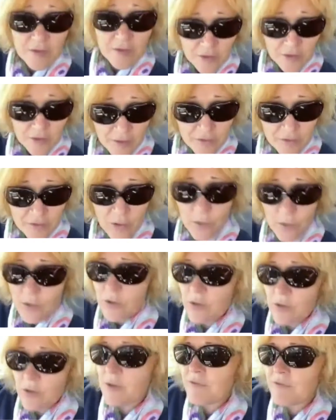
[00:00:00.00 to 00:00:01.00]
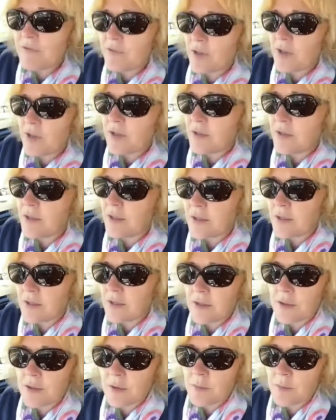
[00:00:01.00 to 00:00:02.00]
at the Jazz Corner. We've done
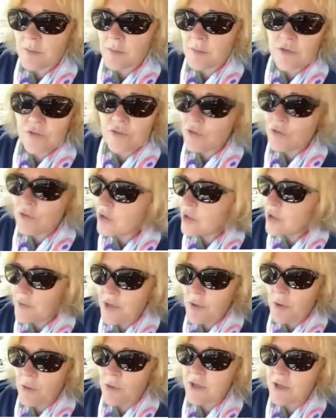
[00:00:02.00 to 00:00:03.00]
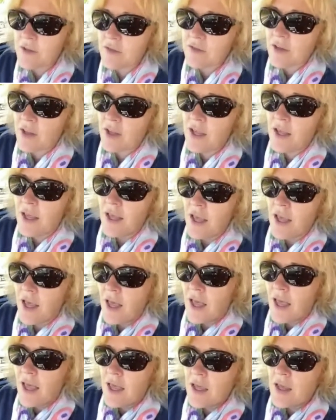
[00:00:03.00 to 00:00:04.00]
studio recordings.
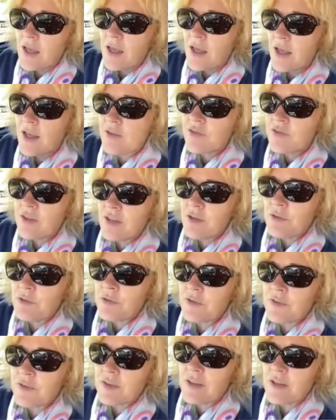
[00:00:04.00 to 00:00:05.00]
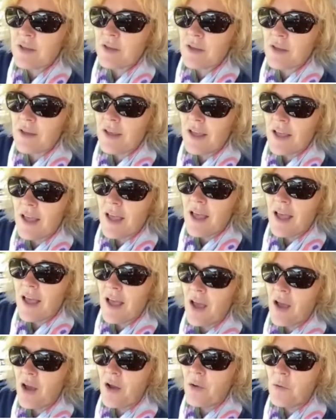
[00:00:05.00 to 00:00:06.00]
It's an interesting,
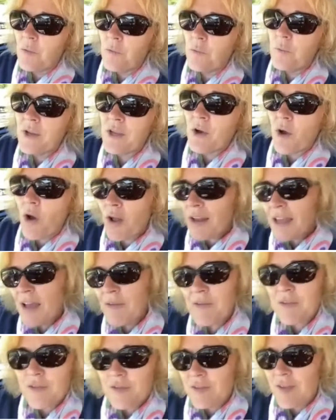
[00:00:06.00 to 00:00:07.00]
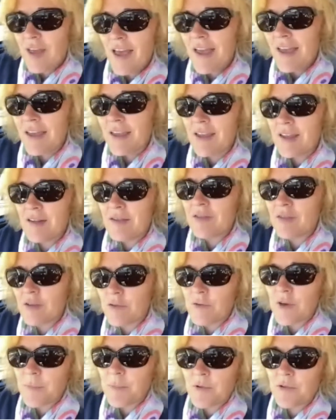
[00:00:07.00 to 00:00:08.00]
we all have a say into
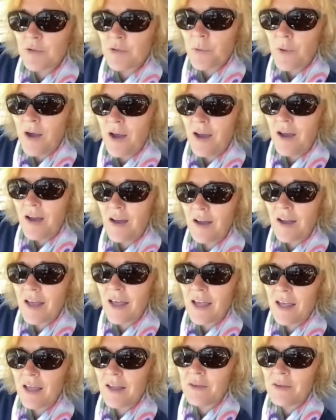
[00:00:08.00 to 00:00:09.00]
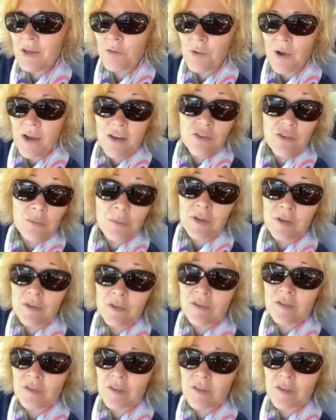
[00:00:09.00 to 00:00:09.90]
the repertoire and the arrangements.